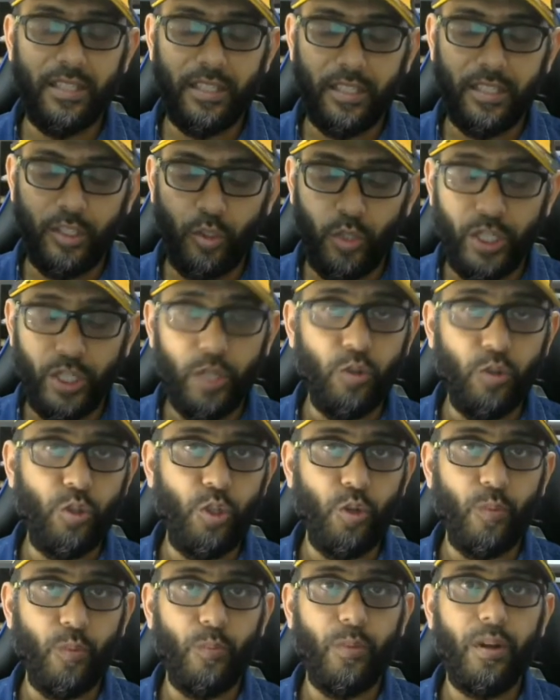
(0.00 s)
doing
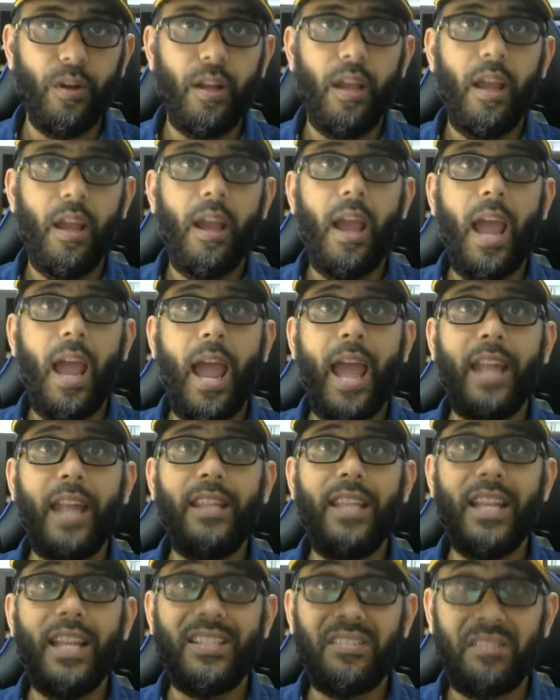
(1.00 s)
YouTube
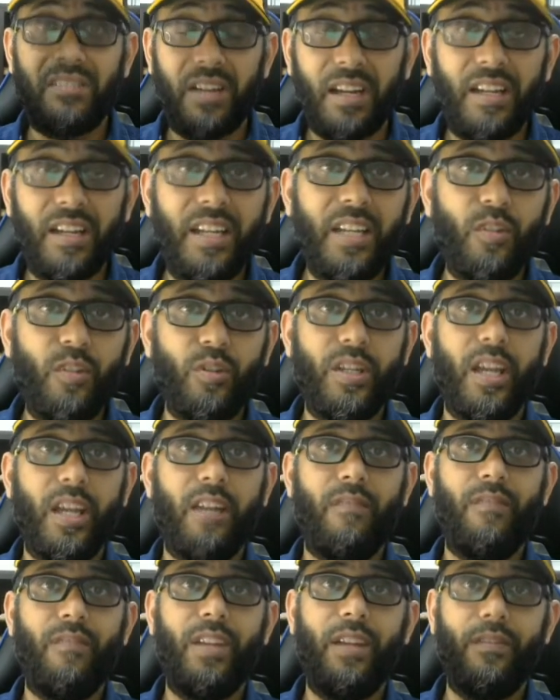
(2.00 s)
and they are struggling to
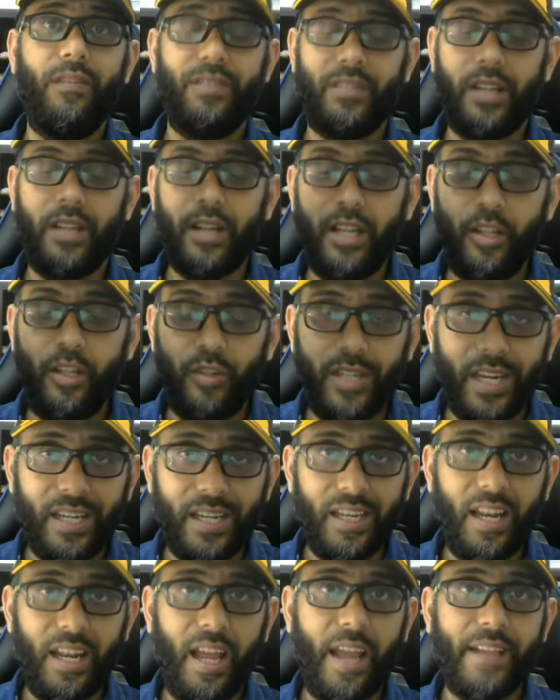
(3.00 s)
get views, struggling to
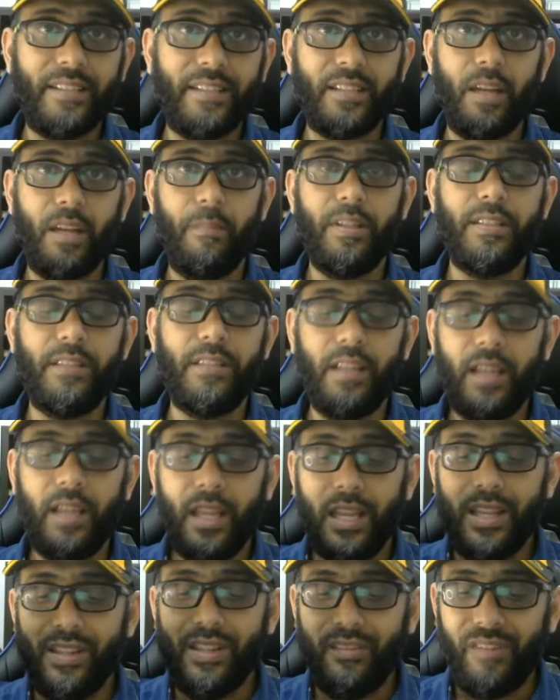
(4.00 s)
get likes, comments.
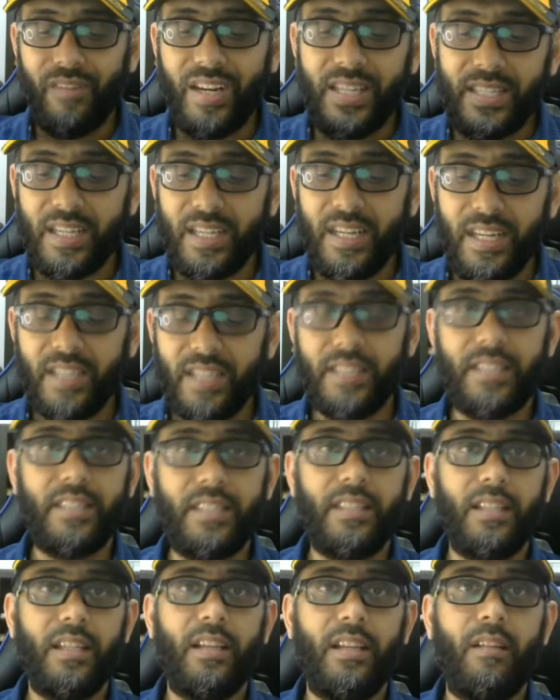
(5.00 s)
Reason
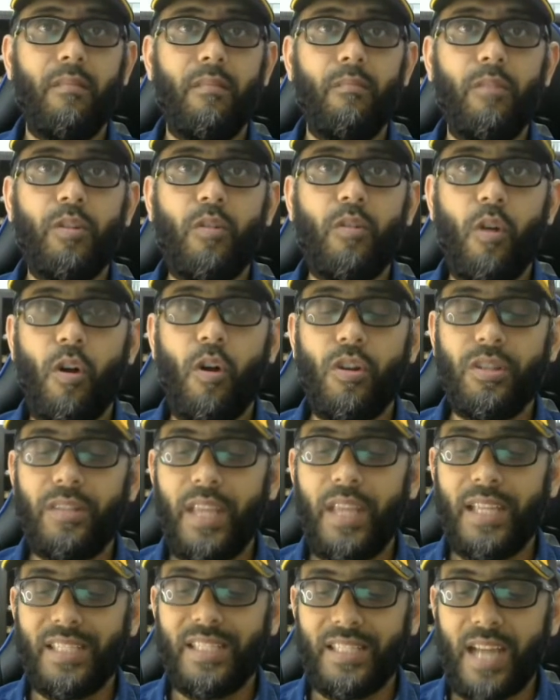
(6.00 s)
is because
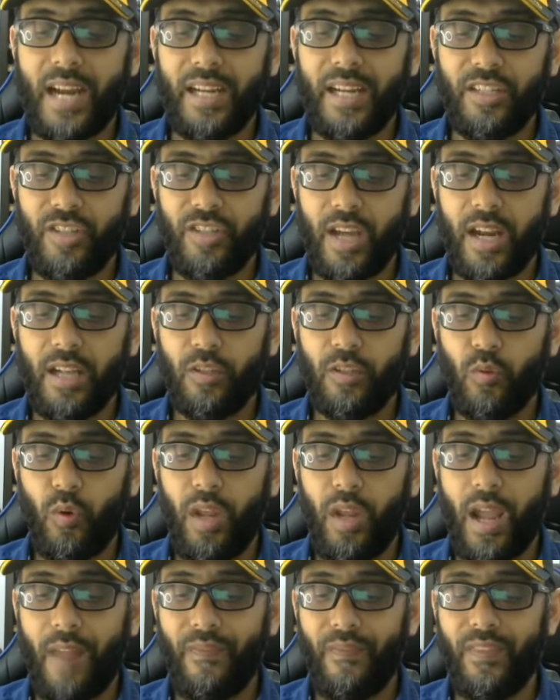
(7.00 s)
they start a channel
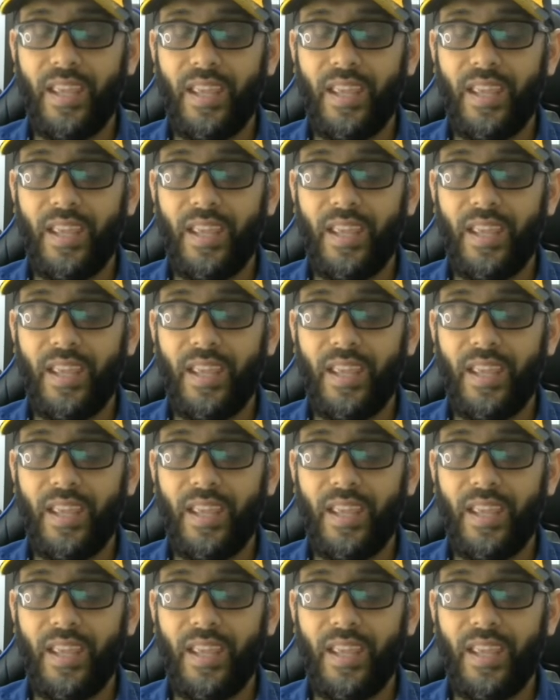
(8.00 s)
today and they